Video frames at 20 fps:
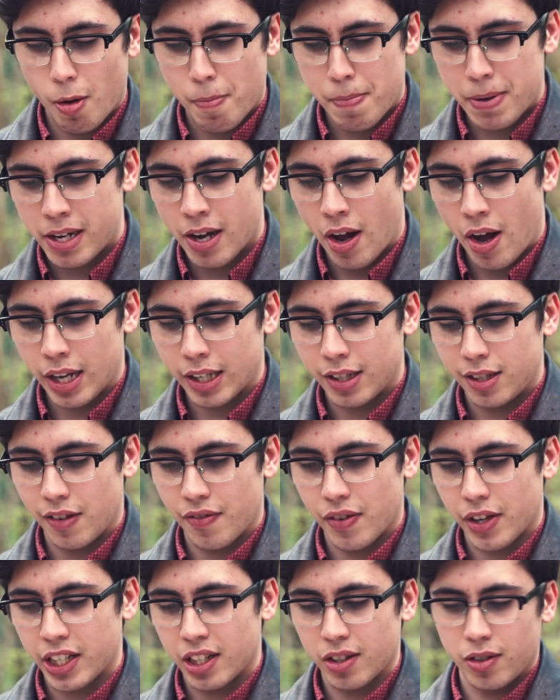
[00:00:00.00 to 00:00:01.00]
it would be nice
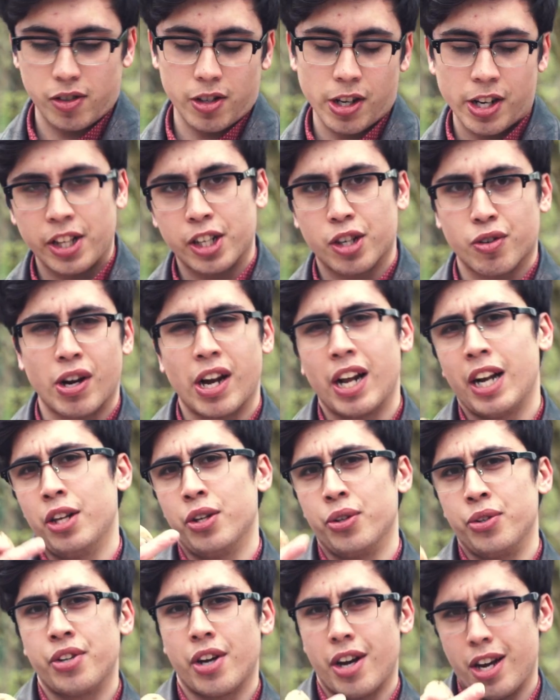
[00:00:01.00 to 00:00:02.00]
if I started to create a
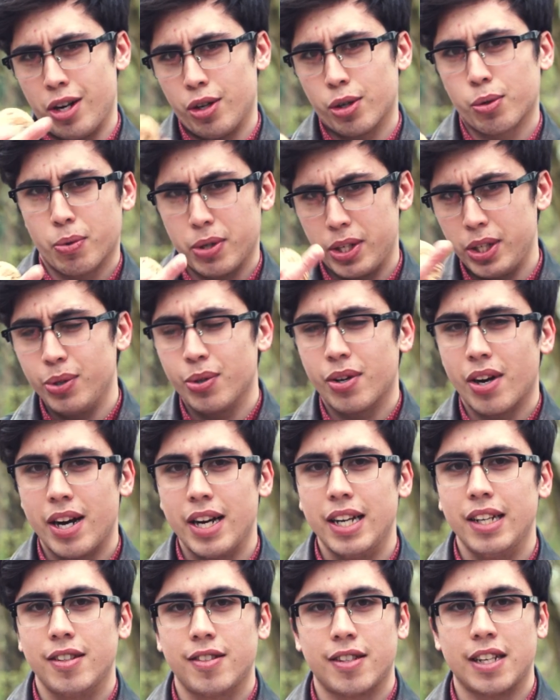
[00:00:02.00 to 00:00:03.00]
little dialogue with you
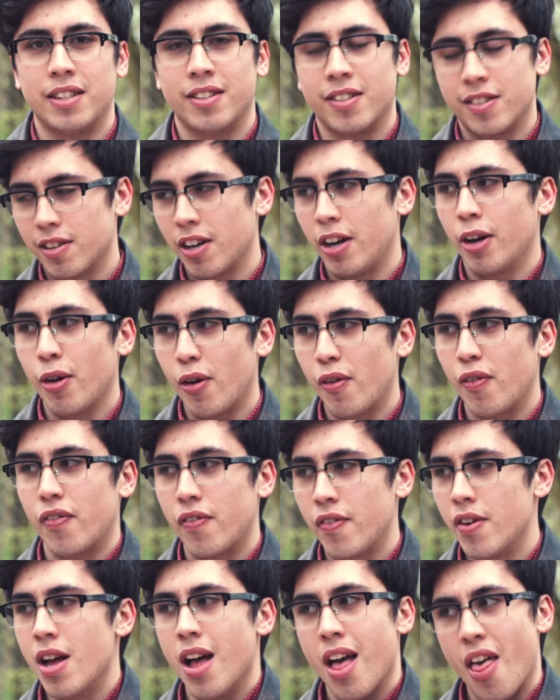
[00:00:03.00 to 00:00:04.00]
guys and start off
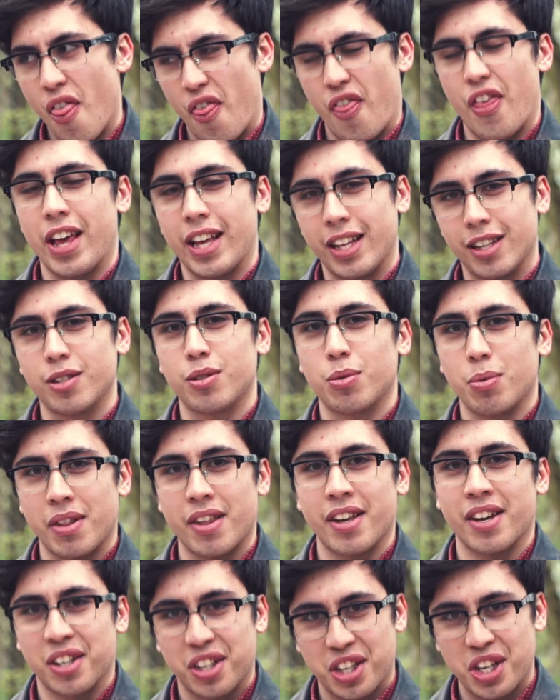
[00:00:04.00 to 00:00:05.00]
things
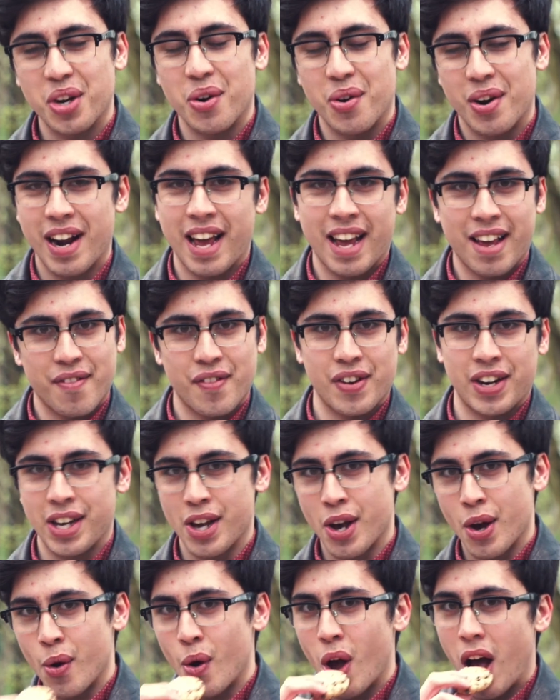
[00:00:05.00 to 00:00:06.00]
with a Q&A
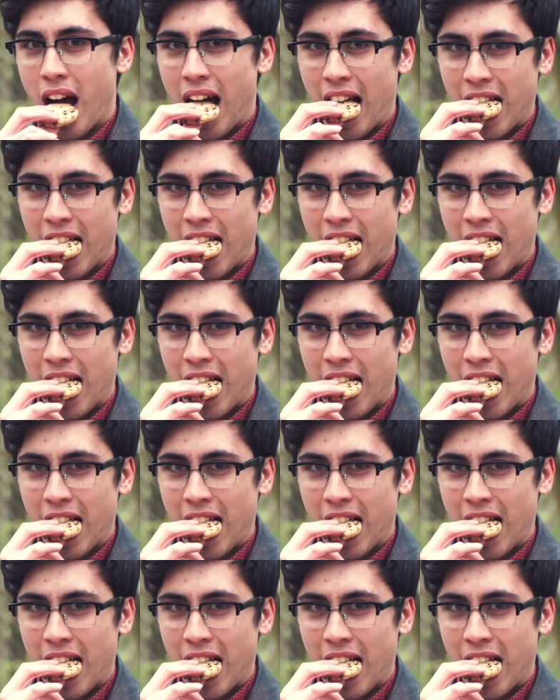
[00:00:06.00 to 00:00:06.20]
video.